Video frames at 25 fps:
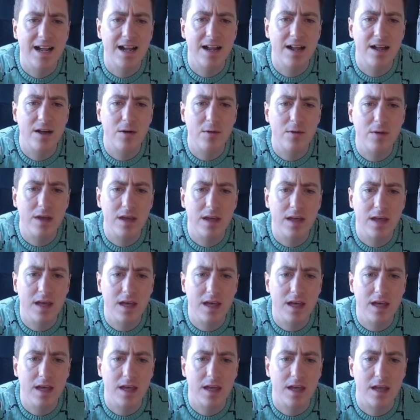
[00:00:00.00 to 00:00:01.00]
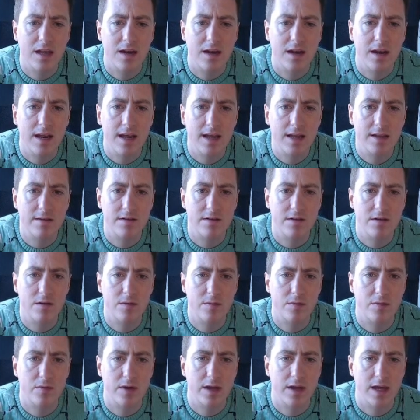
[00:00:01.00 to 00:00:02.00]
Okay, next up
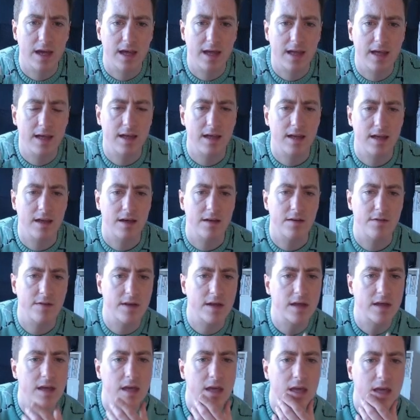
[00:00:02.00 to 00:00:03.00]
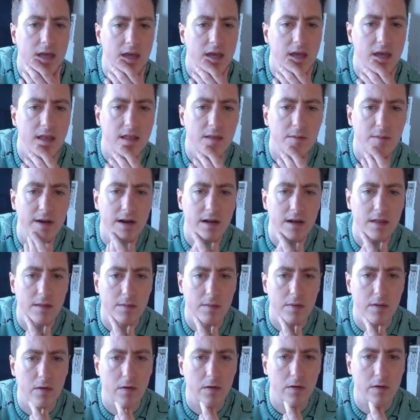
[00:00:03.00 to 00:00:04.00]
we have a king in the middle of the
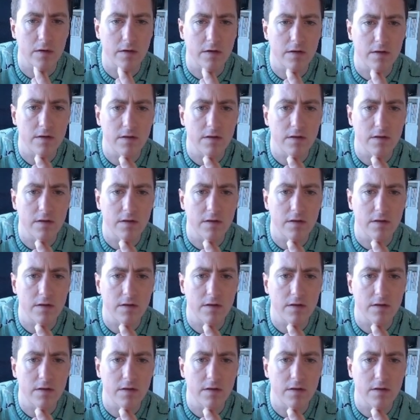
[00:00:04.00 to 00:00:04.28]
board.